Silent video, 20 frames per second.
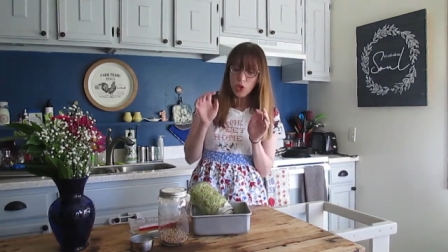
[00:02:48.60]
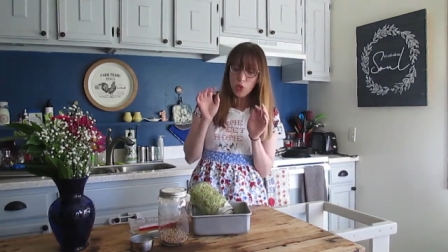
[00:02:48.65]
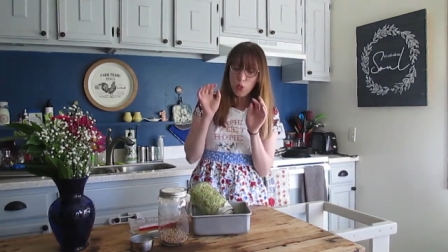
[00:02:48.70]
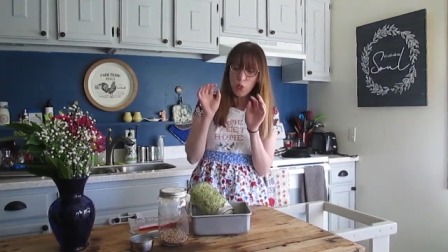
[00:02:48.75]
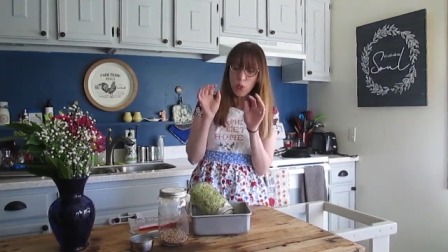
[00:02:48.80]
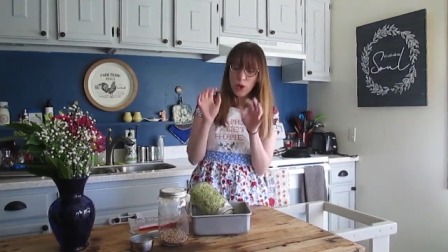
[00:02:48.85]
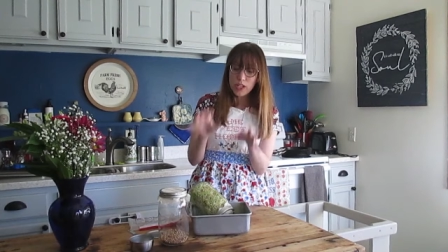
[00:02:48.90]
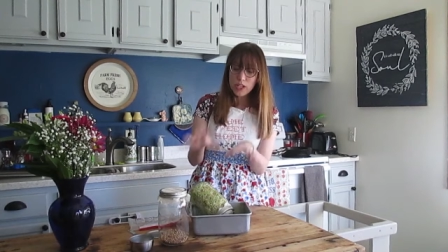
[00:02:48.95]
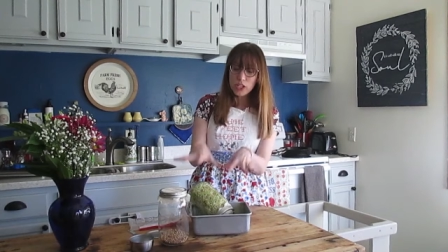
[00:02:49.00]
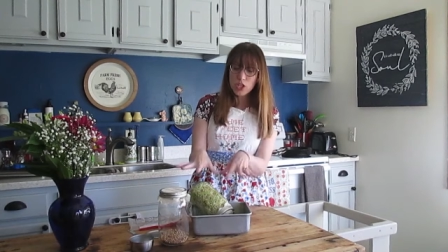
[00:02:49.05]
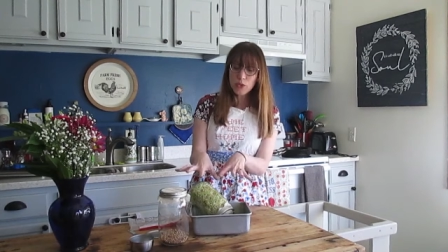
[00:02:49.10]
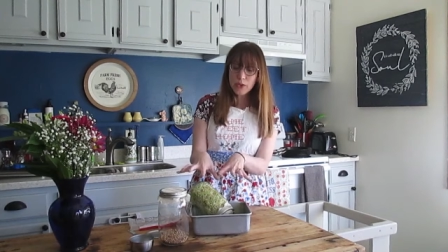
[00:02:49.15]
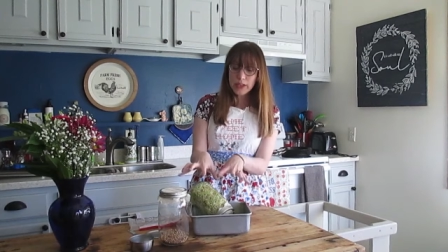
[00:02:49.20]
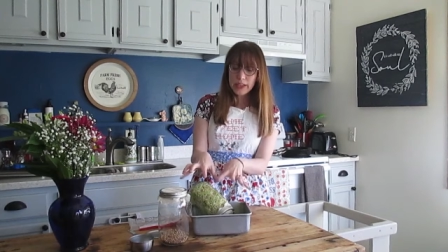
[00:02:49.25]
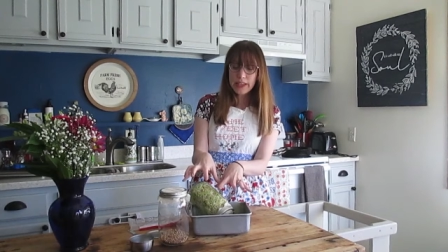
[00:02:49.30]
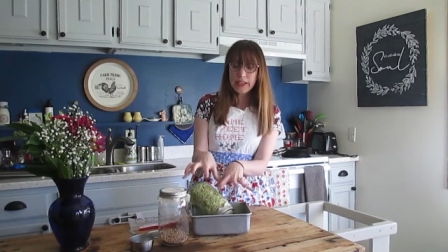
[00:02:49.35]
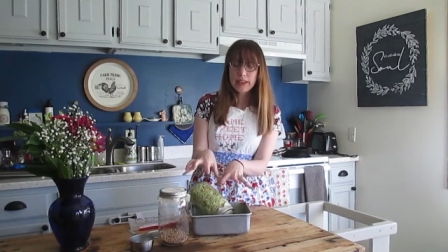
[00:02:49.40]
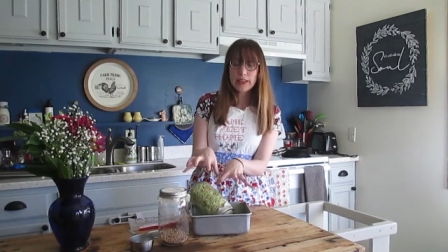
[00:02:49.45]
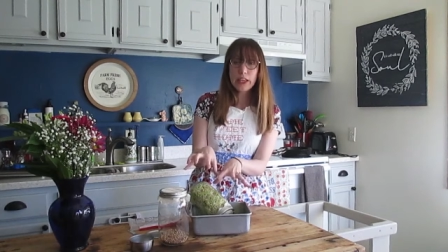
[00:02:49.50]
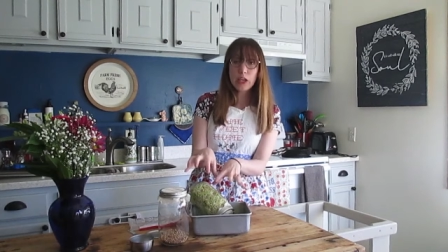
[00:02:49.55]
when you
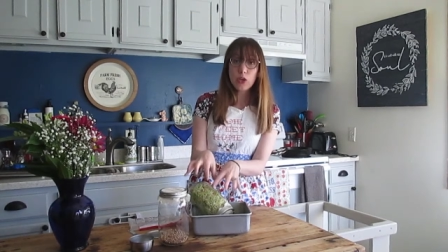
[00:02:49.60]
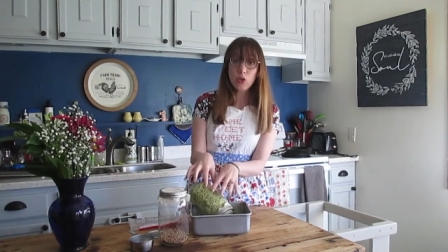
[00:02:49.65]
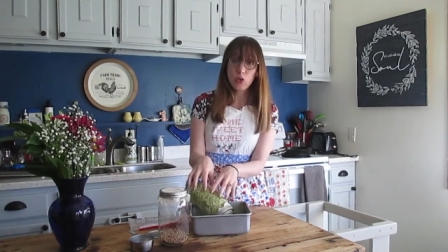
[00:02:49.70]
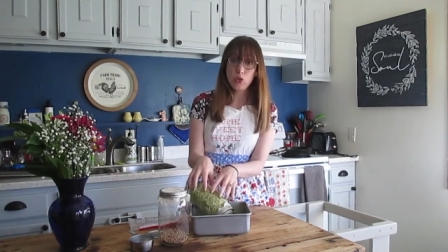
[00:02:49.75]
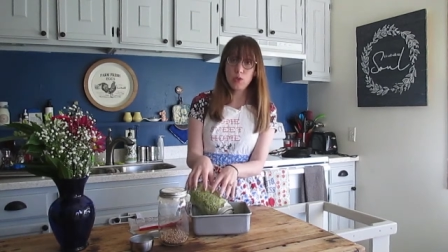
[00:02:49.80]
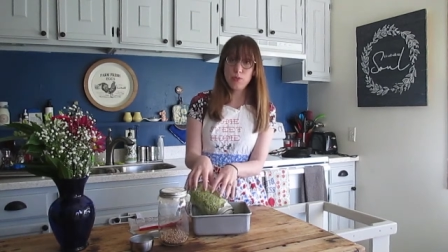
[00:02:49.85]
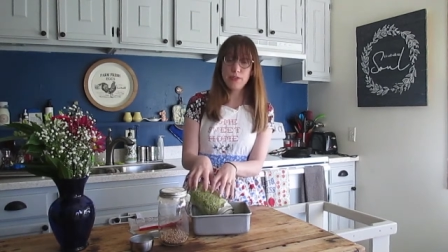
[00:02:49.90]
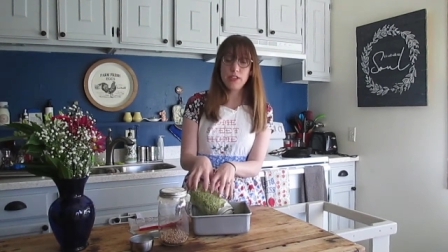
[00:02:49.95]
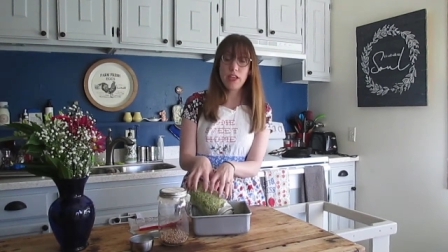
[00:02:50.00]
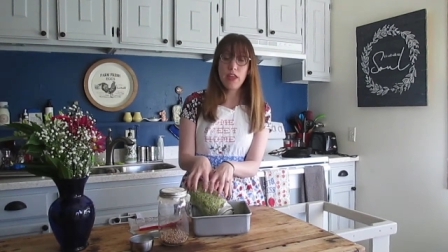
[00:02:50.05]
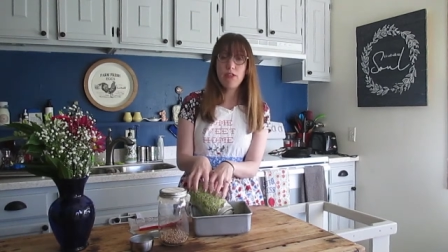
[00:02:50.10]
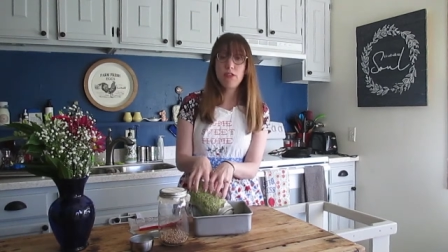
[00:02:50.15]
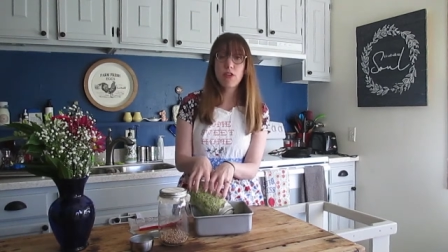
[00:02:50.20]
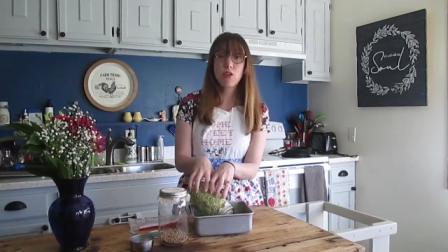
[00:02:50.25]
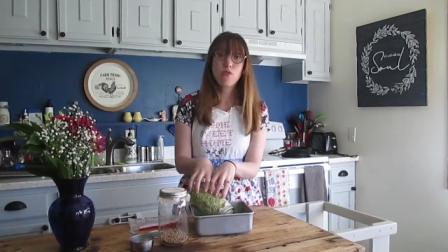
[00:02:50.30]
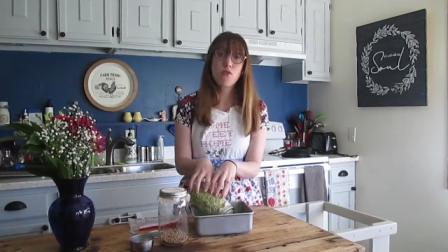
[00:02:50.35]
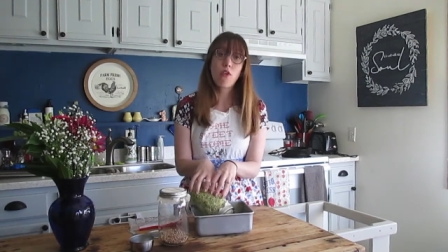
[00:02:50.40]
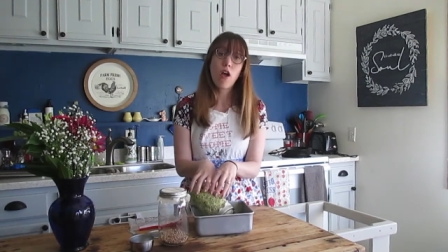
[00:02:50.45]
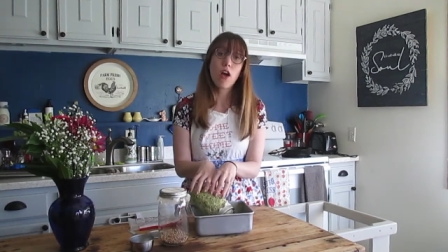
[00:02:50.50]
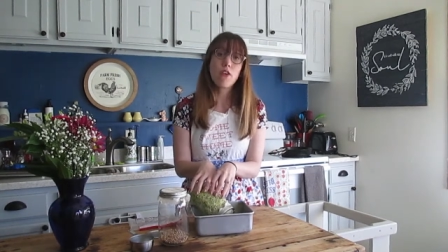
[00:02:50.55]
eat legumes in
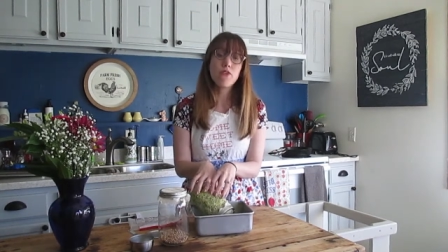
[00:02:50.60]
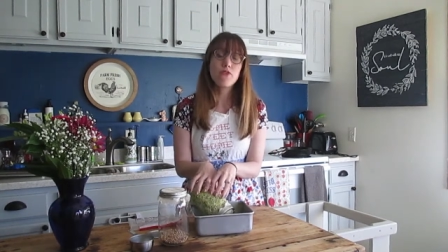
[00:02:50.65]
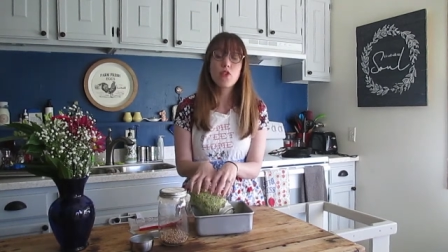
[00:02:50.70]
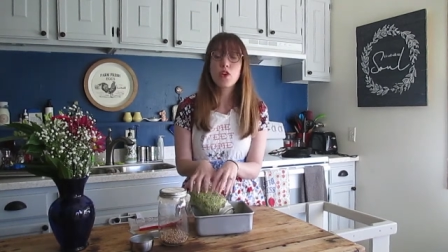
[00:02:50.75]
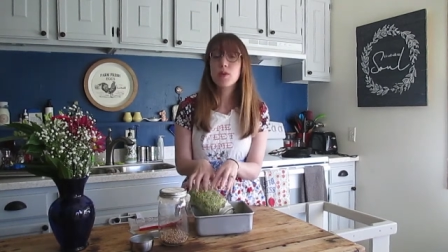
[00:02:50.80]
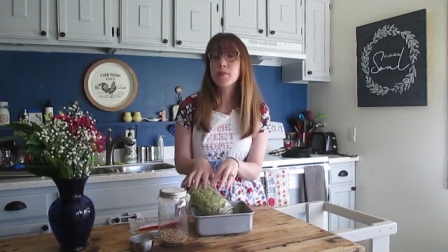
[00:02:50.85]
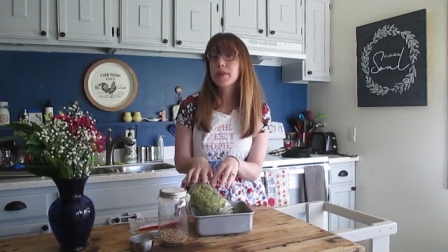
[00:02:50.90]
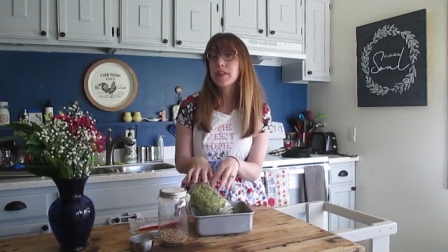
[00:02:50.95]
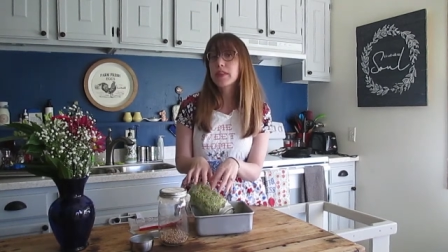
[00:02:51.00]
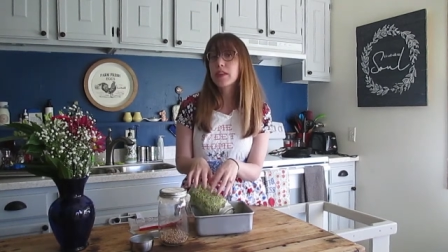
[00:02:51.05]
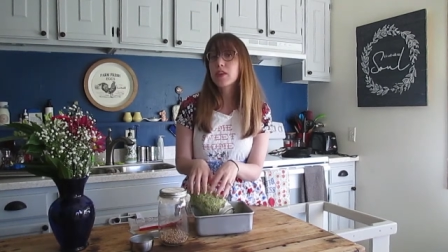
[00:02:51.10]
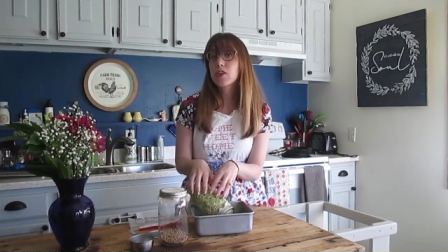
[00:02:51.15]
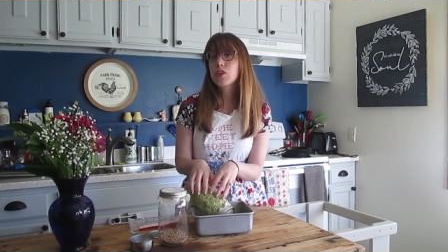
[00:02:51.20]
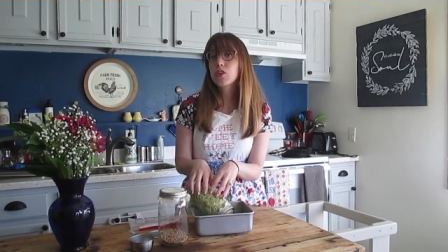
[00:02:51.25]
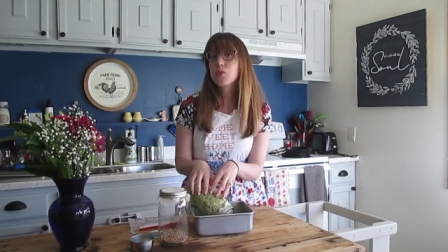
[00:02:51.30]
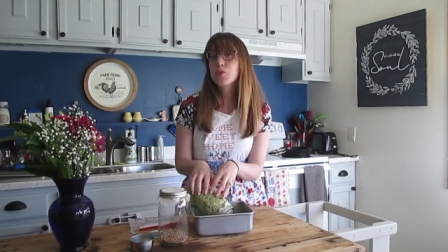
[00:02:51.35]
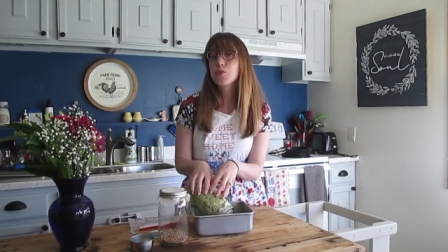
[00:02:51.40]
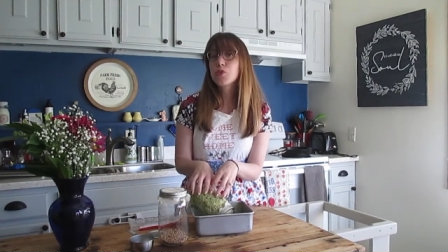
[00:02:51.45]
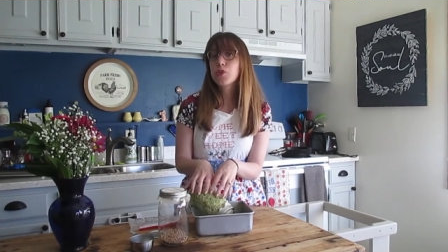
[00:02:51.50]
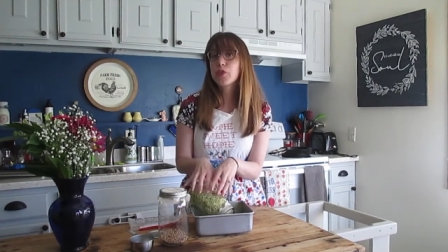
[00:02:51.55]
their raw form, and
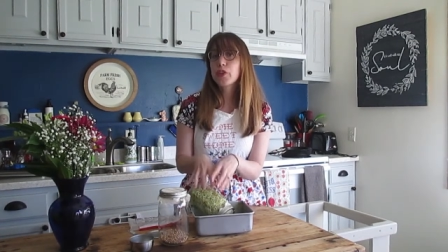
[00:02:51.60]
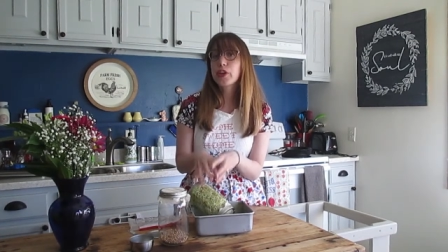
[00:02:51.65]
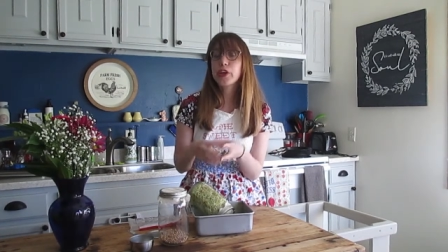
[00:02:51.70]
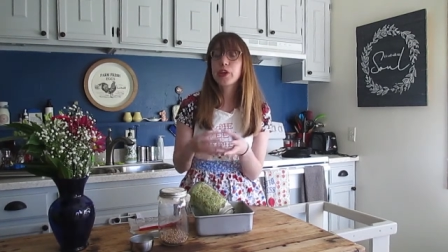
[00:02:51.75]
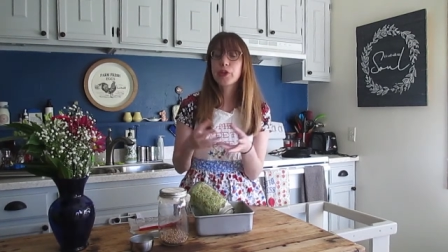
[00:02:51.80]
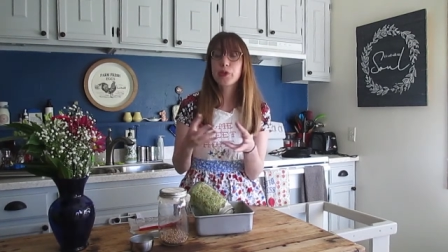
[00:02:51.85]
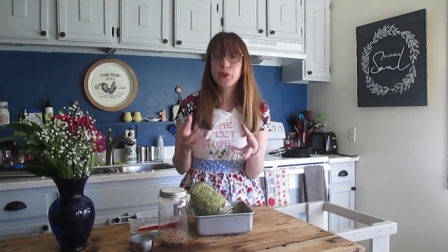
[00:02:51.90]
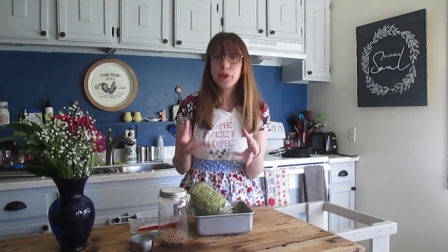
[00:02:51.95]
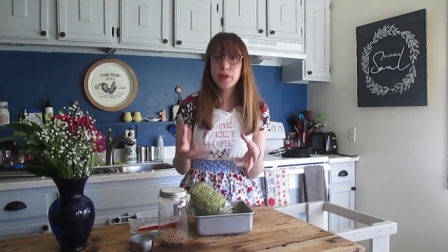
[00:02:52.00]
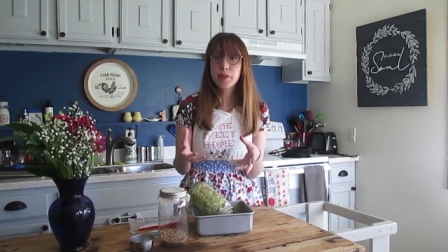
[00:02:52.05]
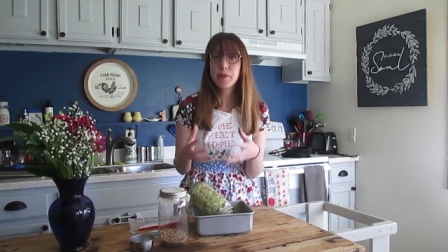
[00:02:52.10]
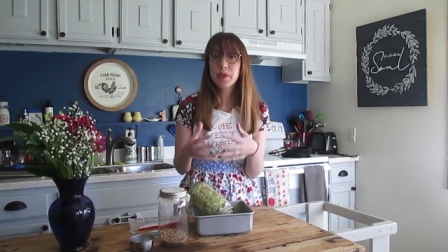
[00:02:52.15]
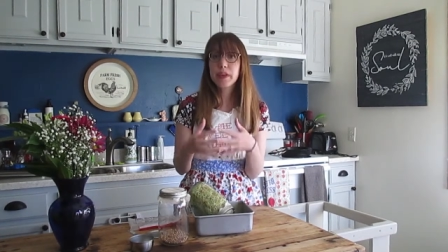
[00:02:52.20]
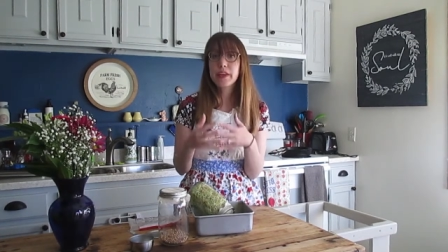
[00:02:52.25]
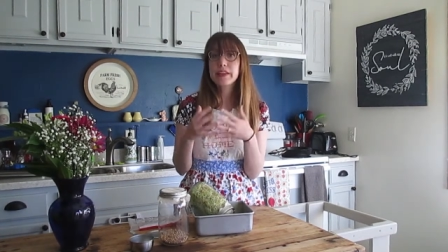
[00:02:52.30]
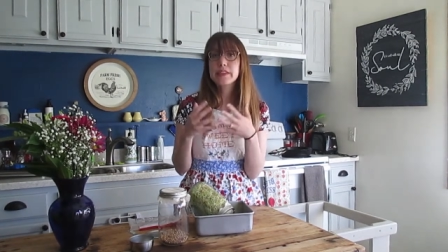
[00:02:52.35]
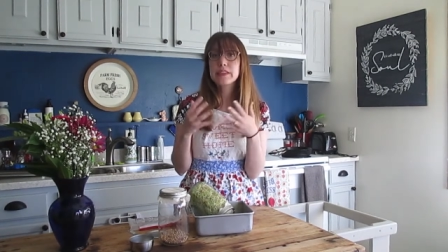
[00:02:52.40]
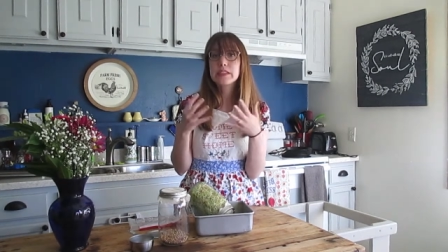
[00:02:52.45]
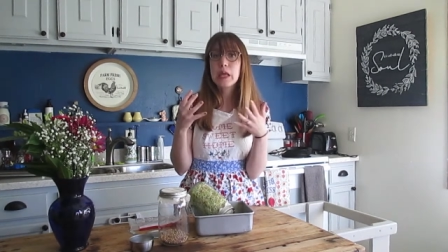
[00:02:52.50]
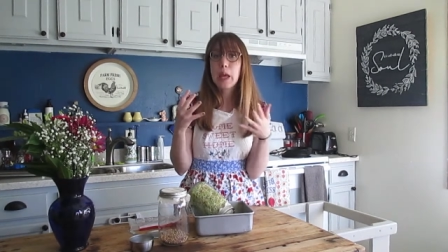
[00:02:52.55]
legumes are like green
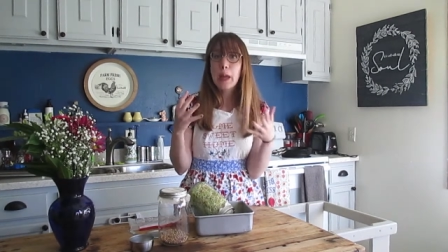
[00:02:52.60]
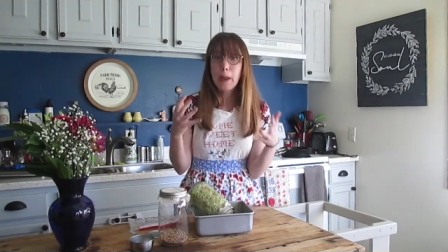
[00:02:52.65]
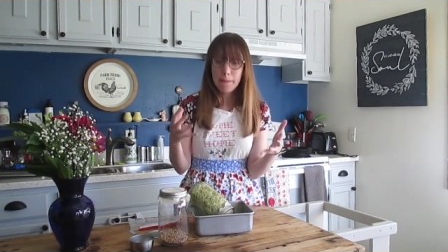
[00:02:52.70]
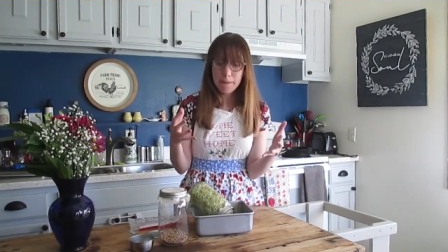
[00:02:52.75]
beans,